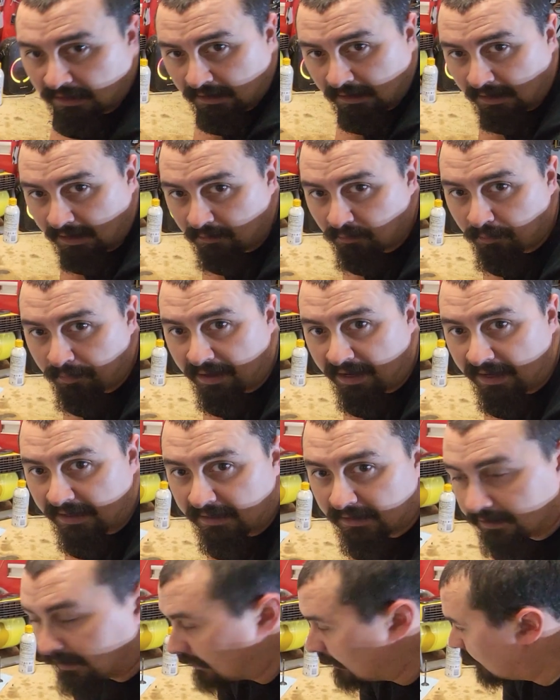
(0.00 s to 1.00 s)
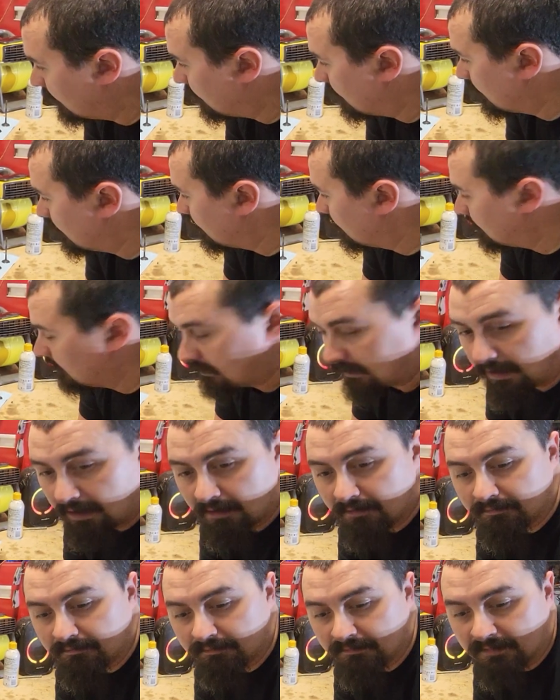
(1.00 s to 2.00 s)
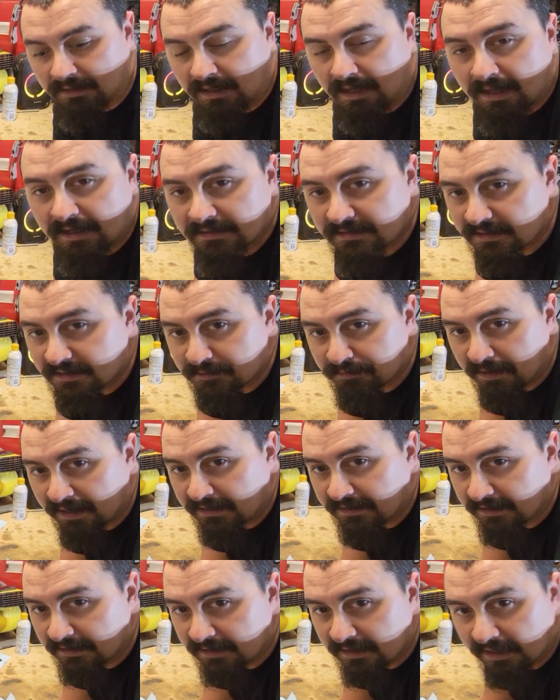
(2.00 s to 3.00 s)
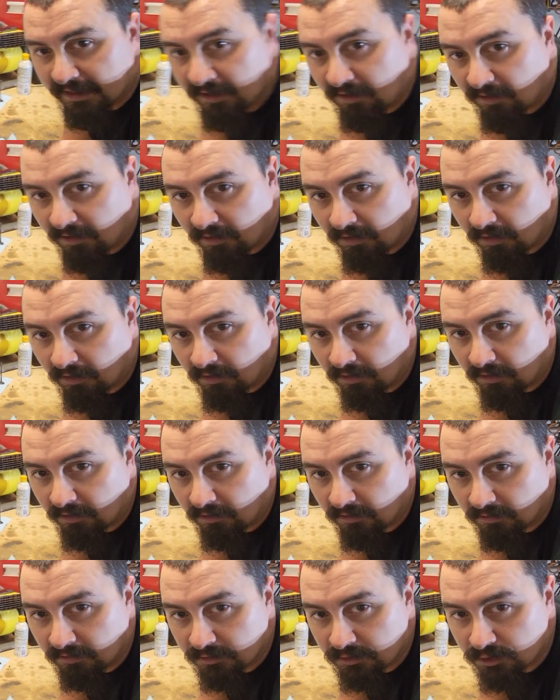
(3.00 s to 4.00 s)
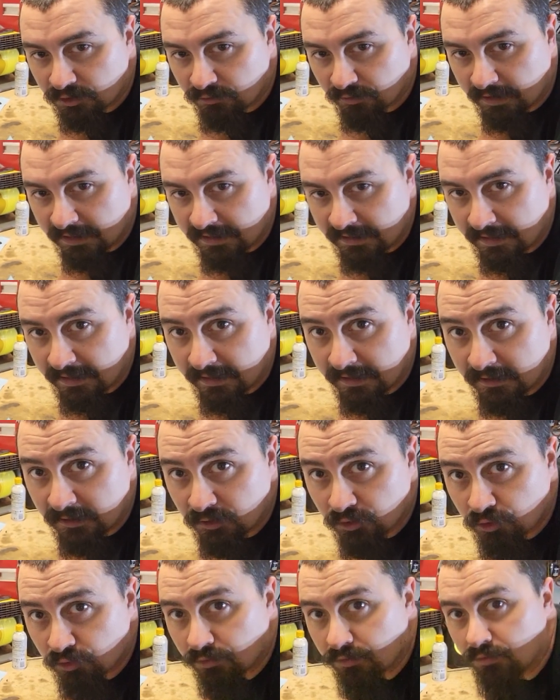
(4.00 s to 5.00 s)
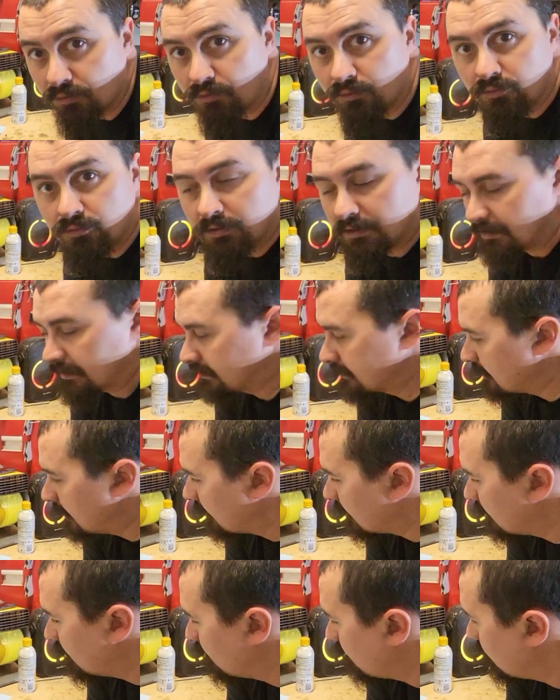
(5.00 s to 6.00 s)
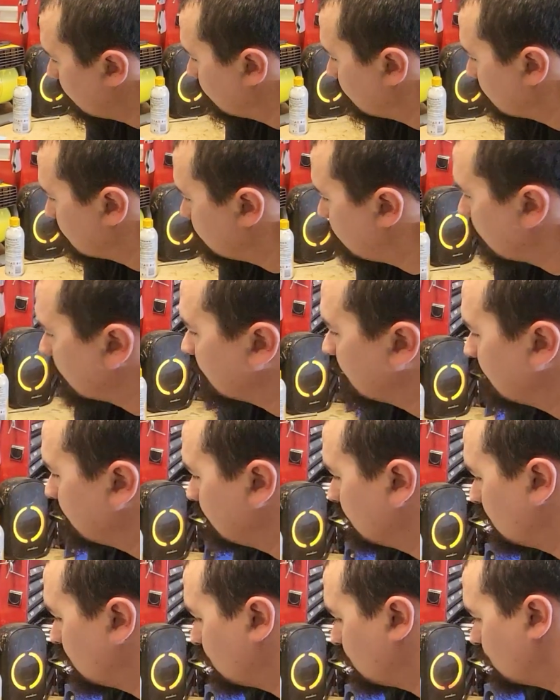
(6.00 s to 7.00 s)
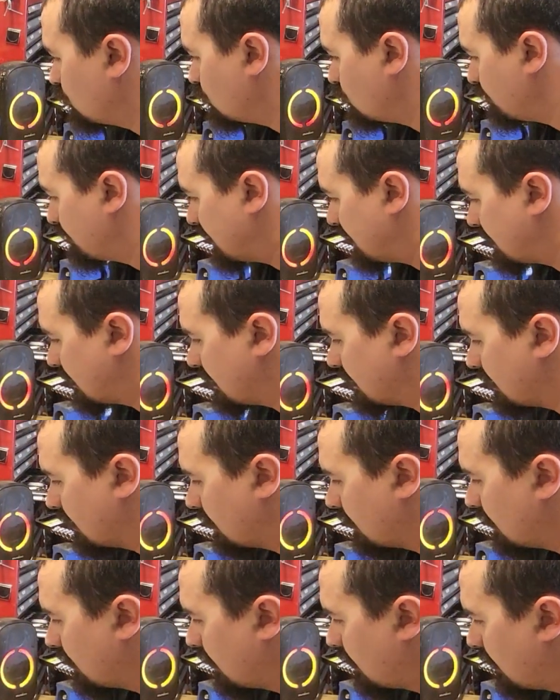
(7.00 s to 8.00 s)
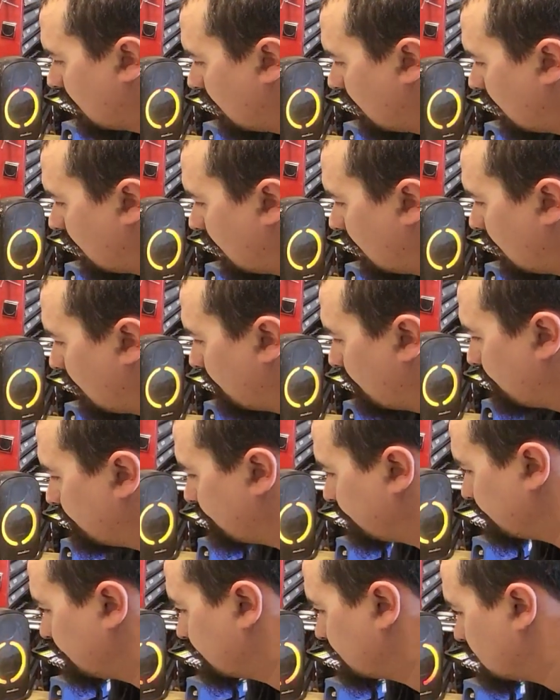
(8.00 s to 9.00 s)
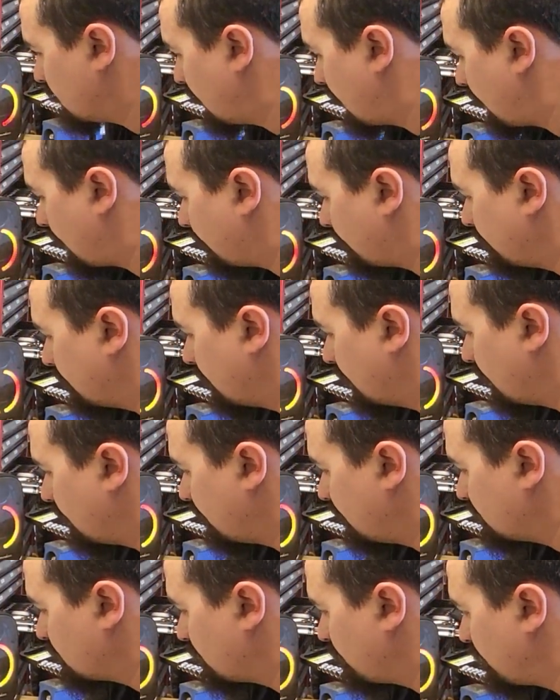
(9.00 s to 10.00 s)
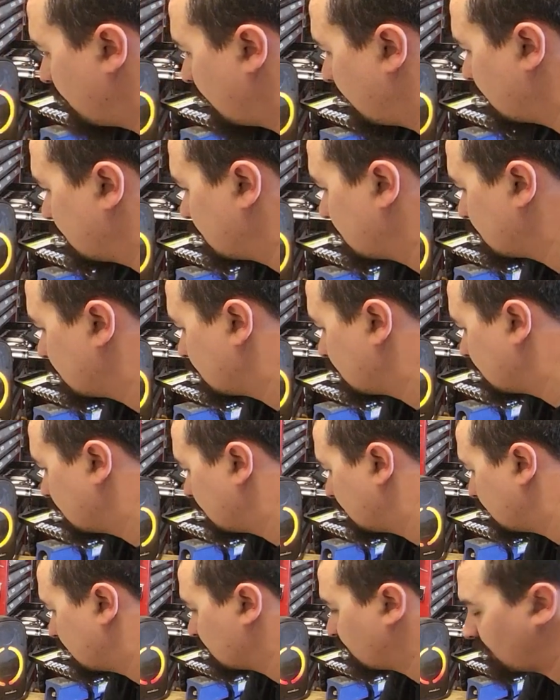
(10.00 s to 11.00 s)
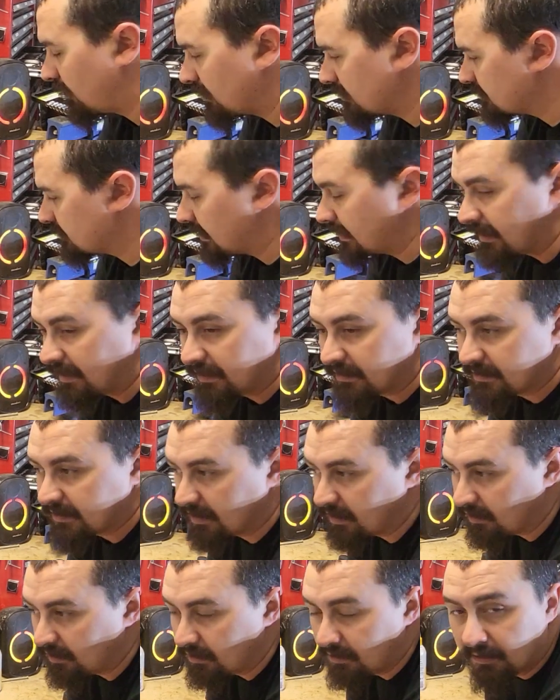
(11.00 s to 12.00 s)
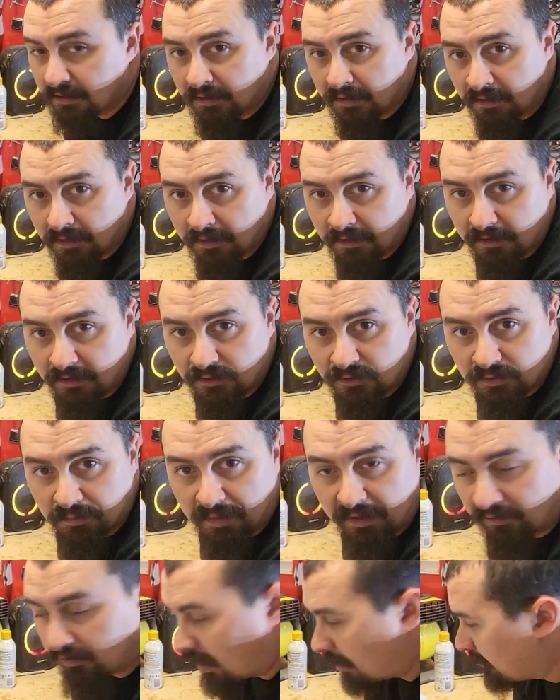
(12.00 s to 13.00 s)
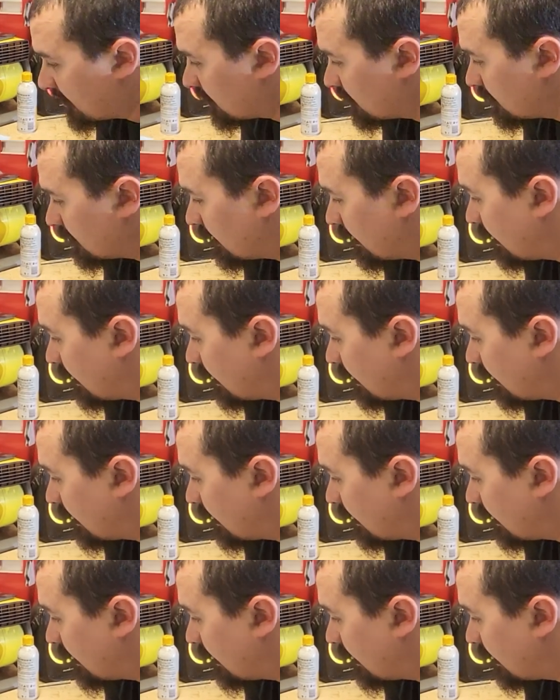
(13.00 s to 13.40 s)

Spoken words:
And we're back. And yeah, as expected, they are all straight and true, exactly what I would expect them to be. So yeah, none of these are bent as far as I can tell using the micrometer.